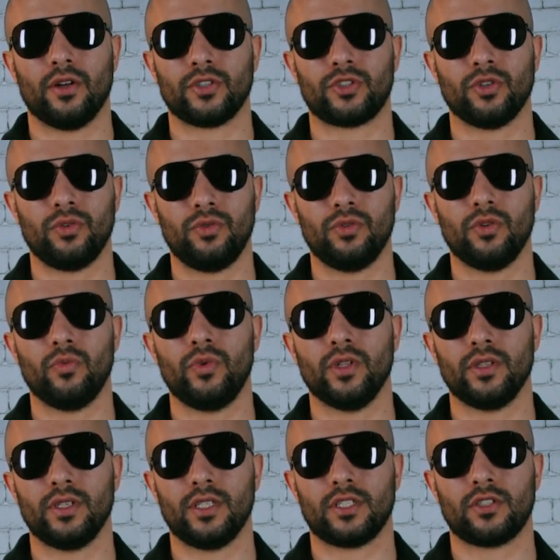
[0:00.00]
I'll show you the
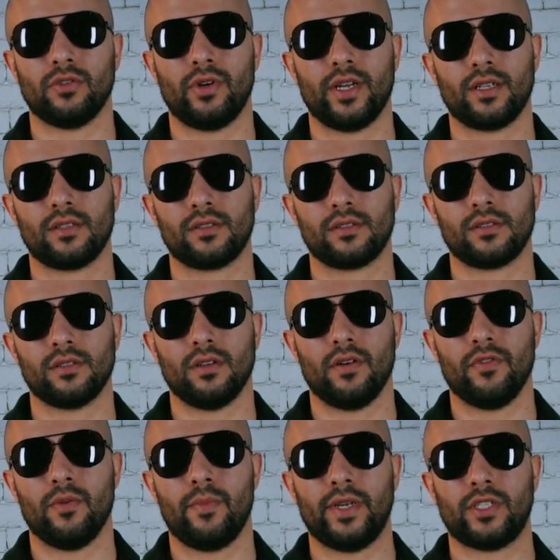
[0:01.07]
real Easter eggs of
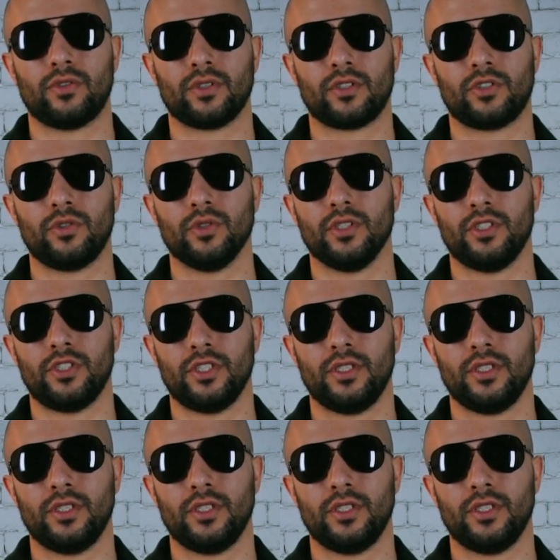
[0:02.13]
the Matrix trilogy.